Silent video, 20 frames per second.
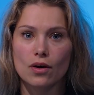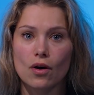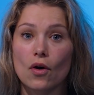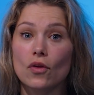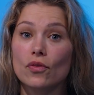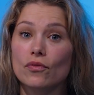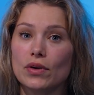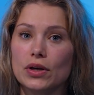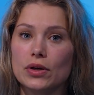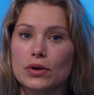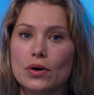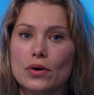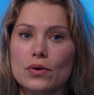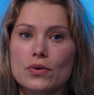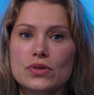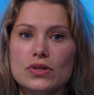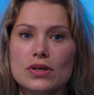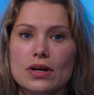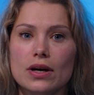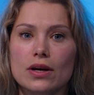On
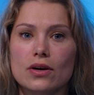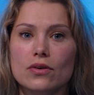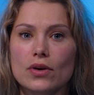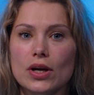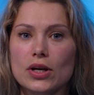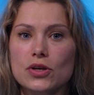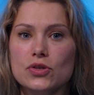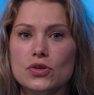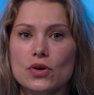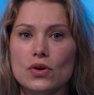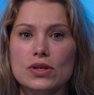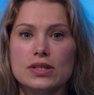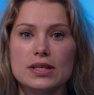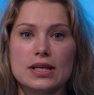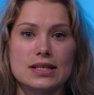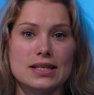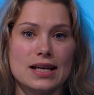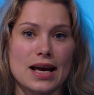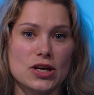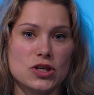Windows, a great choice
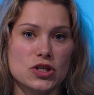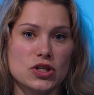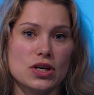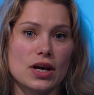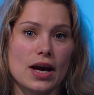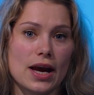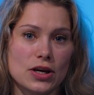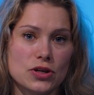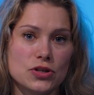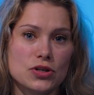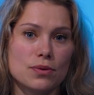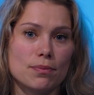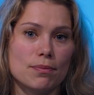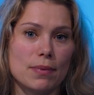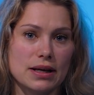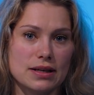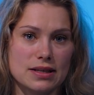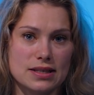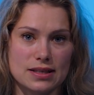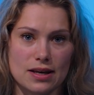is
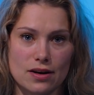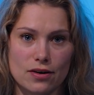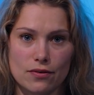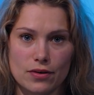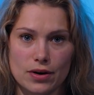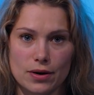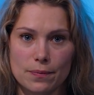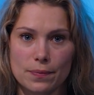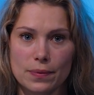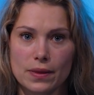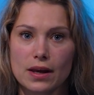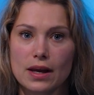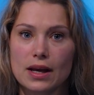hMailServer.